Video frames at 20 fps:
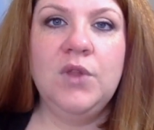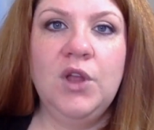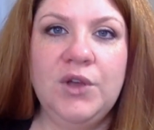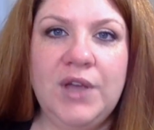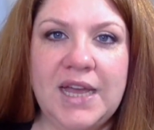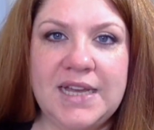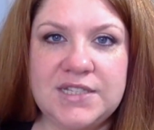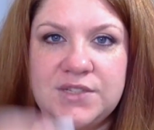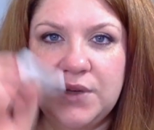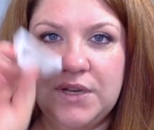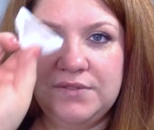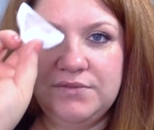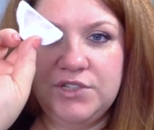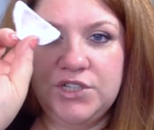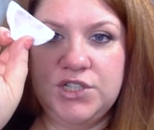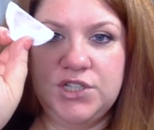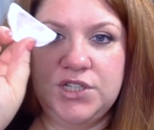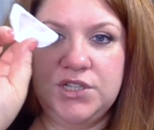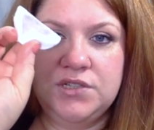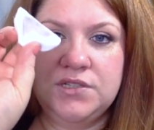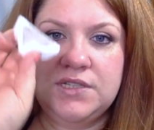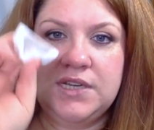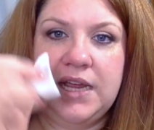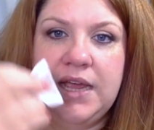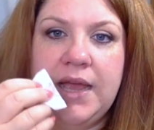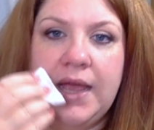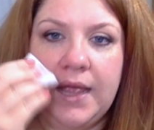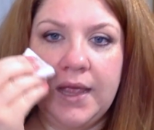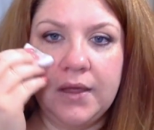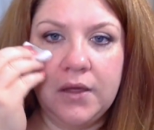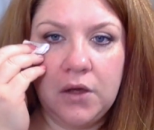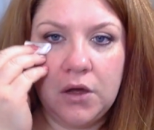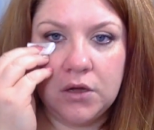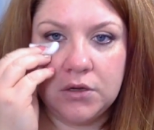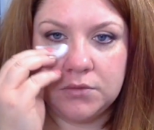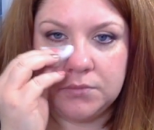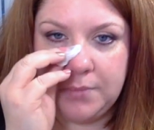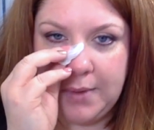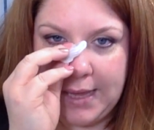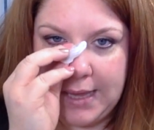Okay, so I've just used a
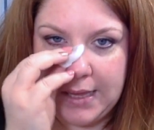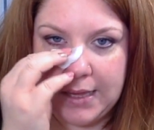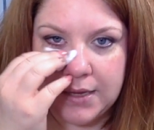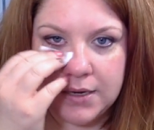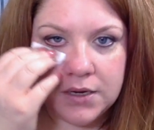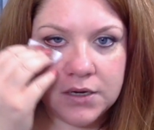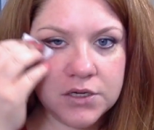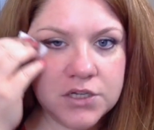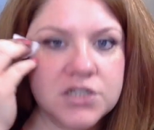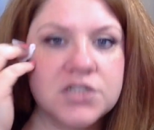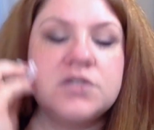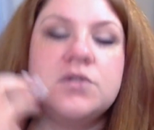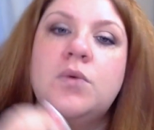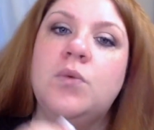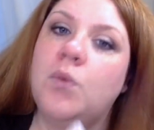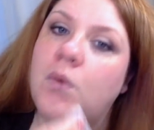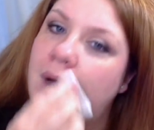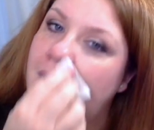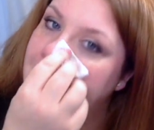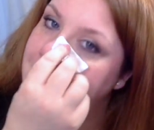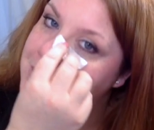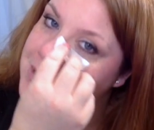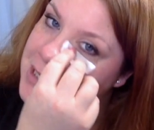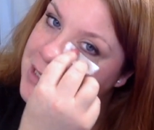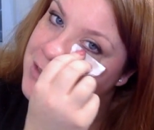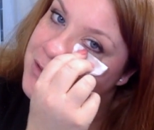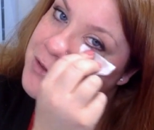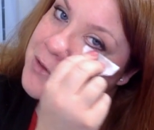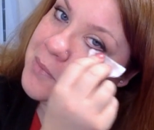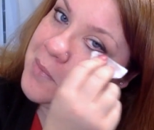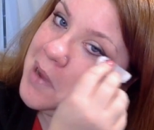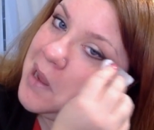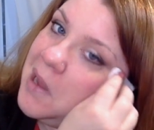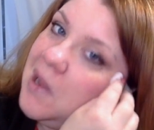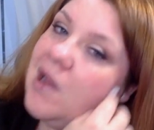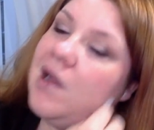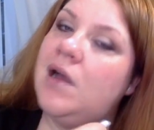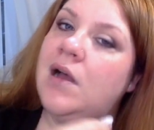cotton pad and just wiped under my